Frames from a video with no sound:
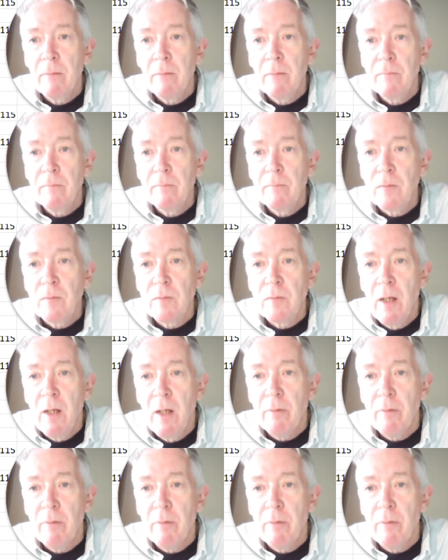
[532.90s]
but this one
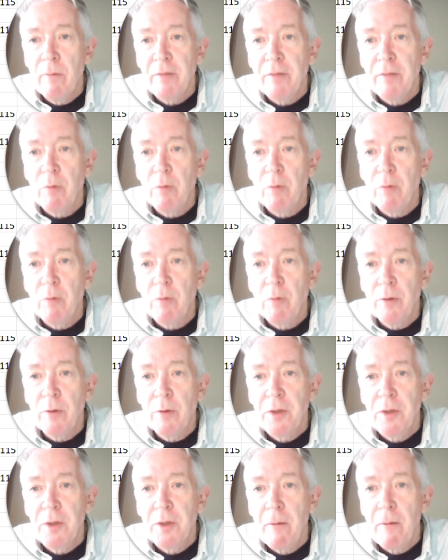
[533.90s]
won't
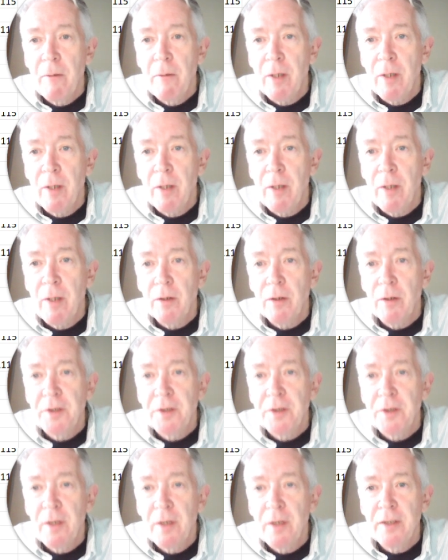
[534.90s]
because it's still
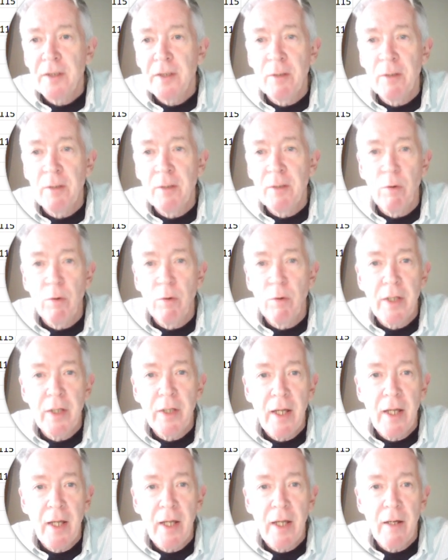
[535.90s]
looking here and
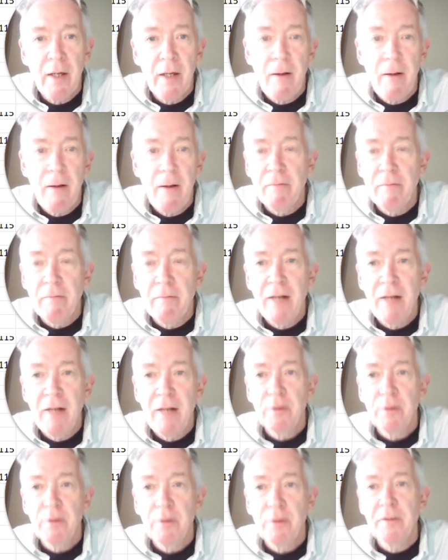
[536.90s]
the values have
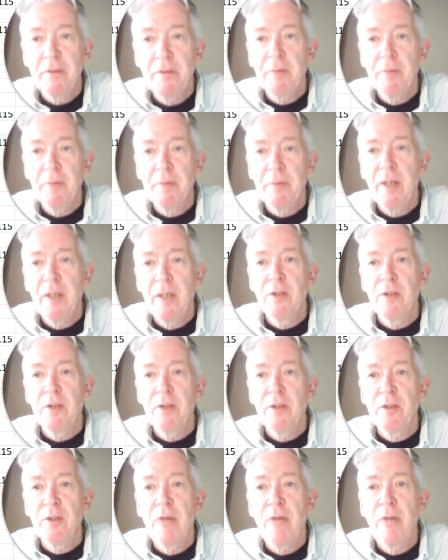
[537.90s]
disappeared. So now I need to
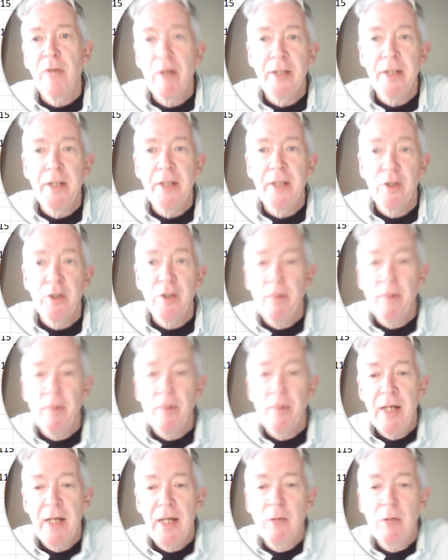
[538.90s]
copy down
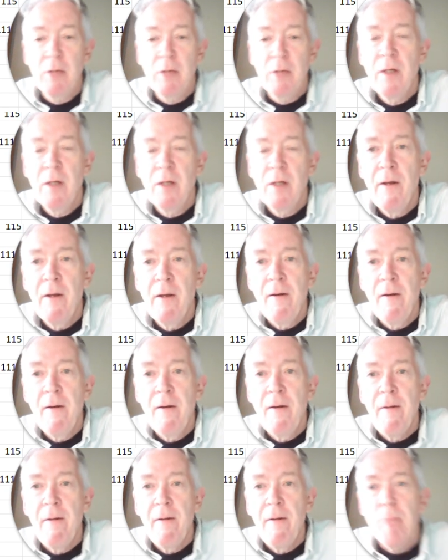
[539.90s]
and
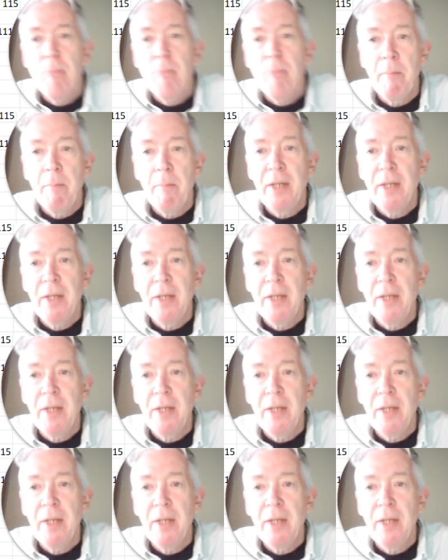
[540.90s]
paste special.